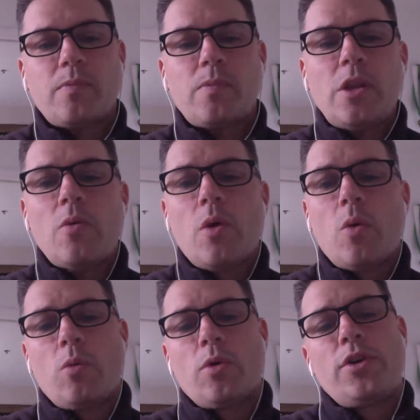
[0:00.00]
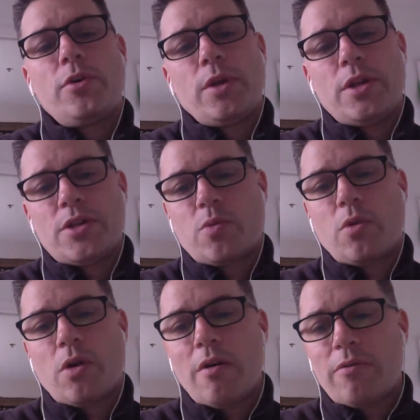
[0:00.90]
Well, what we're doing is
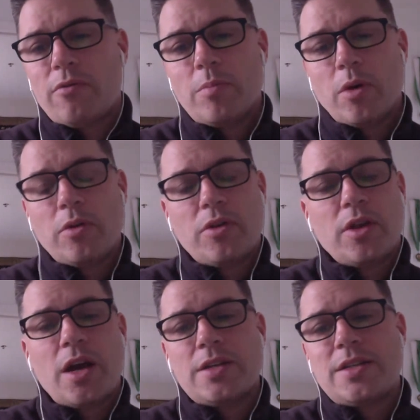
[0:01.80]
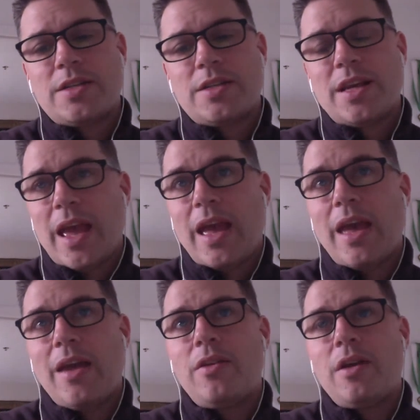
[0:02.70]
we're offering both the content
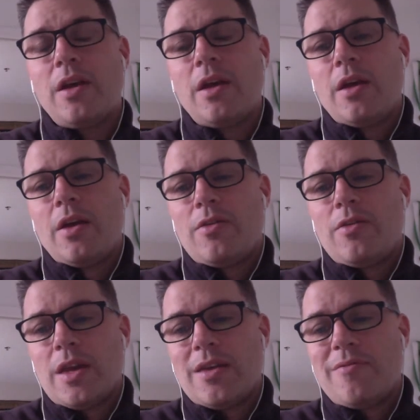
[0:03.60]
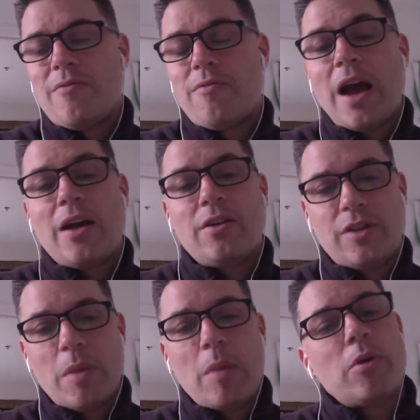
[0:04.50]
and the
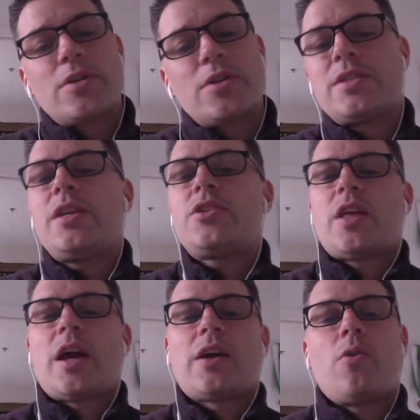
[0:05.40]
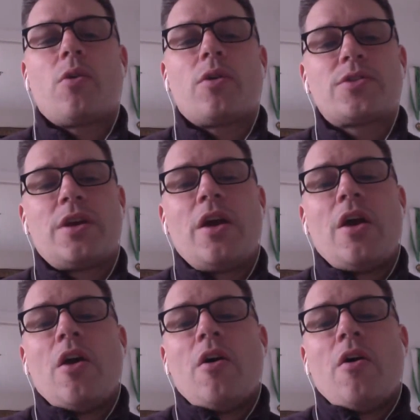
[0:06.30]
faculty member to teach that course
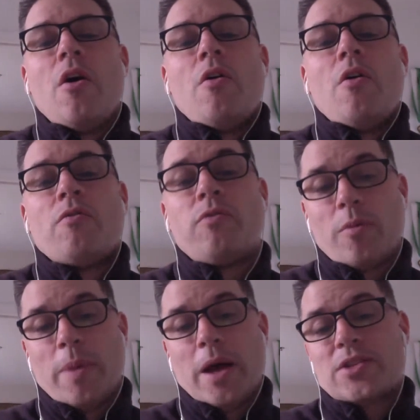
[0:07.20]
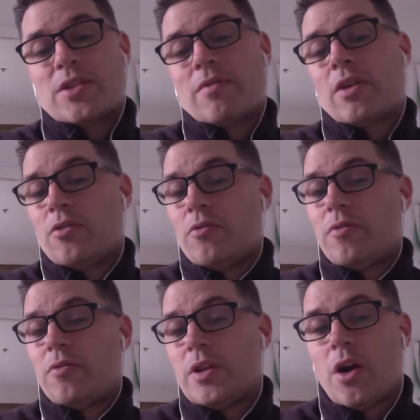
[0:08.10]
for about
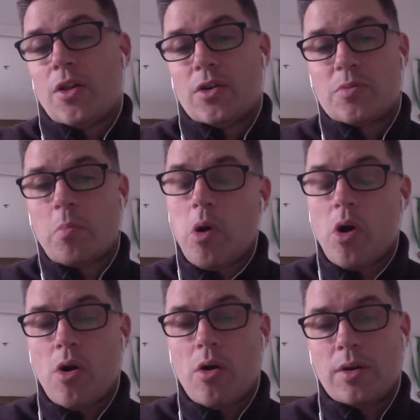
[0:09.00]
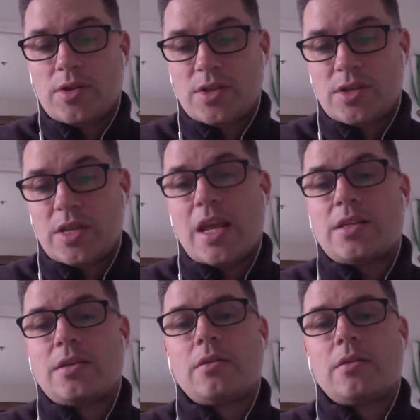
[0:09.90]
$750 per seat